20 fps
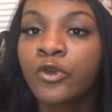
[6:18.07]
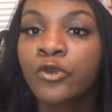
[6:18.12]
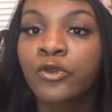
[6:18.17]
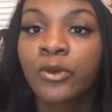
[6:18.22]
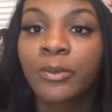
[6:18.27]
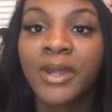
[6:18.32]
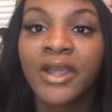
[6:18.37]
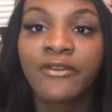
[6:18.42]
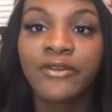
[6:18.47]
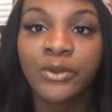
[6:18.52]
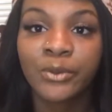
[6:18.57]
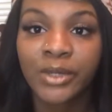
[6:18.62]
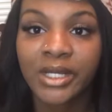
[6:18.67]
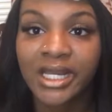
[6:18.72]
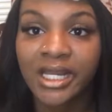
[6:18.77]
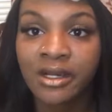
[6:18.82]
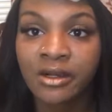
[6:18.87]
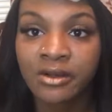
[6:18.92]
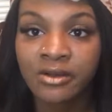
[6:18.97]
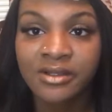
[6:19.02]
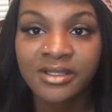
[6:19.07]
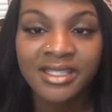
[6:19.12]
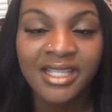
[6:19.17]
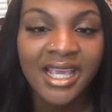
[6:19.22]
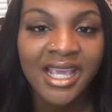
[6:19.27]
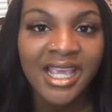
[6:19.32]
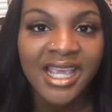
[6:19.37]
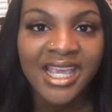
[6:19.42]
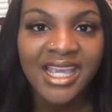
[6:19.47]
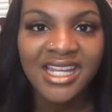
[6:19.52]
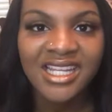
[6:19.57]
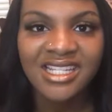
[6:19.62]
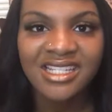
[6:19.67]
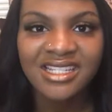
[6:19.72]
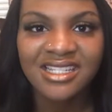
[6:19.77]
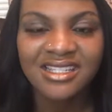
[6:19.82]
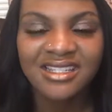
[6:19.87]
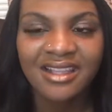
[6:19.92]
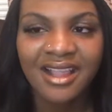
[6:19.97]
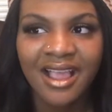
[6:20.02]
from everyone else, and it's
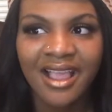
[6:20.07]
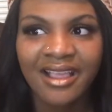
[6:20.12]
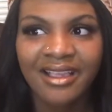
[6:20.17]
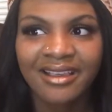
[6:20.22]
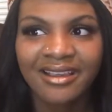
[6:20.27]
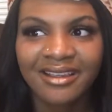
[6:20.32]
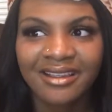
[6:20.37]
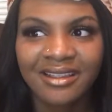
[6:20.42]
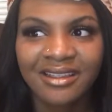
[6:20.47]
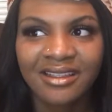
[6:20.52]
just like,